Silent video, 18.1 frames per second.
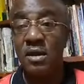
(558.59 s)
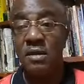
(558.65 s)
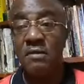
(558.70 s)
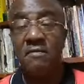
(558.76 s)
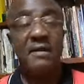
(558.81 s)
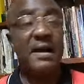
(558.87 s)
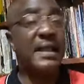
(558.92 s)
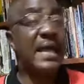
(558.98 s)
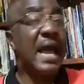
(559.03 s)

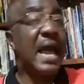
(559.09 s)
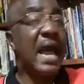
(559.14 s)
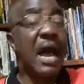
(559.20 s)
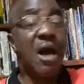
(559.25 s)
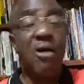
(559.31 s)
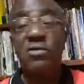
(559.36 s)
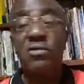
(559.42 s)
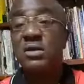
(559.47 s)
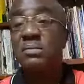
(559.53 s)
Father
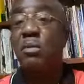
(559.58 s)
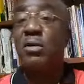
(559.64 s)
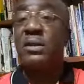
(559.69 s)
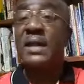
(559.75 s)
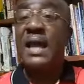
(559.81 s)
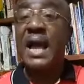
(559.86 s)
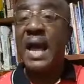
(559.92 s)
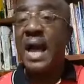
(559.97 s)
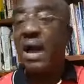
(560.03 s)
out, mother
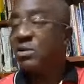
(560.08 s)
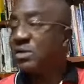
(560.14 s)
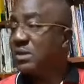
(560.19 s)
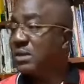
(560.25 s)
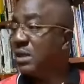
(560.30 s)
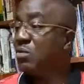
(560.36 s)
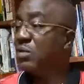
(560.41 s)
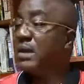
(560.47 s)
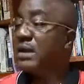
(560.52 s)
out. They
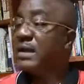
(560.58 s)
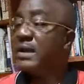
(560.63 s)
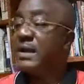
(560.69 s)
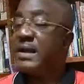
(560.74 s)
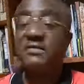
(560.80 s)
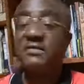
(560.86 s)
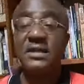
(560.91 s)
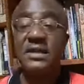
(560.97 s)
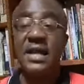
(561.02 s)
only
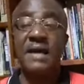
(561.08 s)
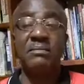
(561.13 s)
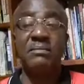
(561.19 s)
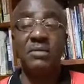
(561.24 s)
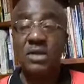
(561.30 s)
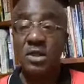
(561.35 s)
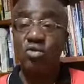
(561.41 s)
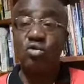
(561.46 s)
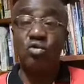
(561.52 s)
left them, the
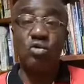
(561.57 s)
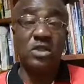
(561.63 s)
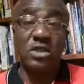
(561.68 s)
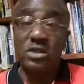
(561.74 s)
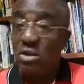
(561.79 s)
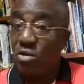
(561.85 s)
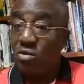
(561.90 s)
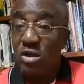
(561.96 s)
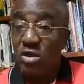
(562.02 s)
two children,
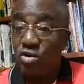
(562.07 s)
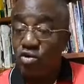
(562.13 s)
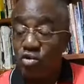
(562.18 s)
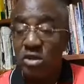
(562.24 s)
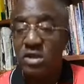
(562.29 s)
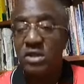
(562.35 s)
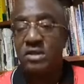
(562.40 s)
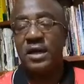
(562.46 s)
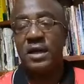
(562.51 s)
only two
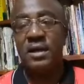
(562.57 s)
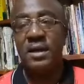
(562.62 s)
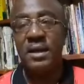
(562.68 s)
children.